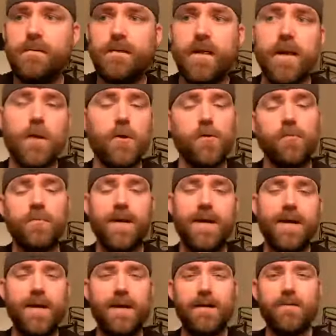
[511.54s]
don't
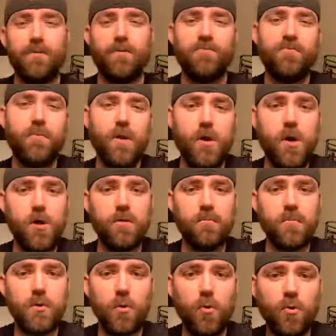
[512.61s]
know if you want to call
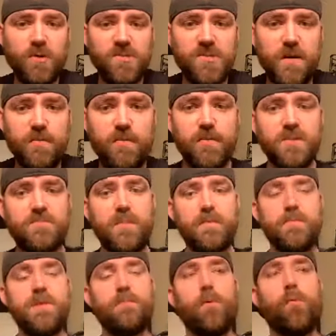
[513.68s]
them glory supplements,
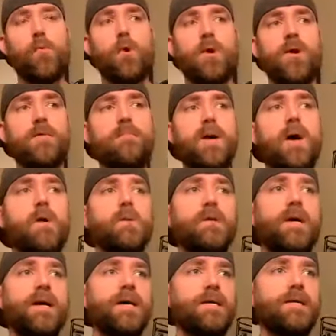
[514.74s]
but people worry about
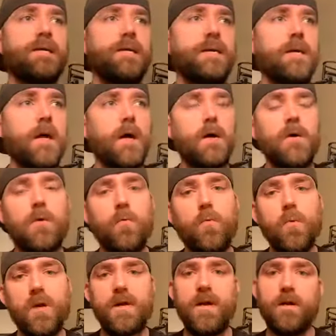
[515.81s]

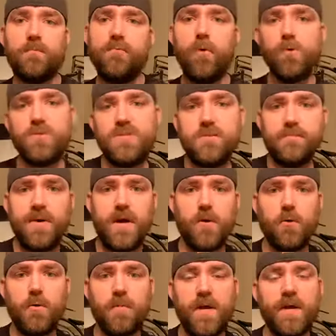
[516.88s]
what kind of protein
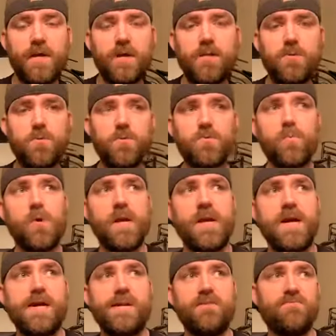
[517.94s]
powder am I going to use? What
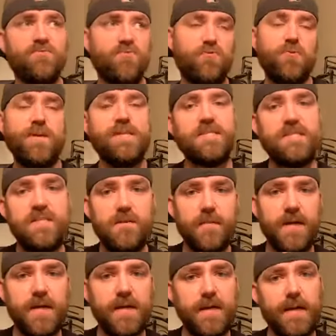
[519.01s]
kind of creatine
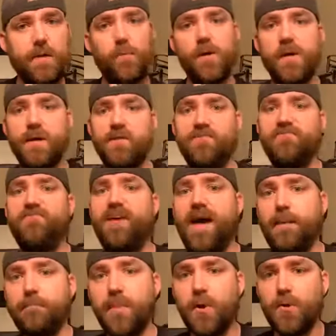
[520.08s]
am I going to get? What kind of
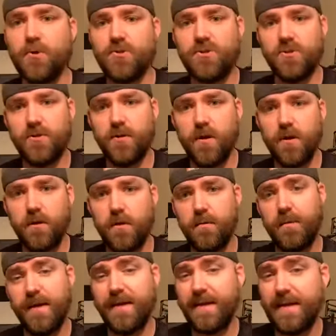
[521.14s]
fat burners
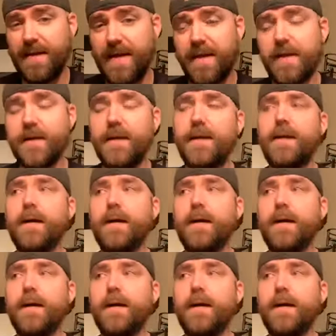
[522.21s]
am I going to get?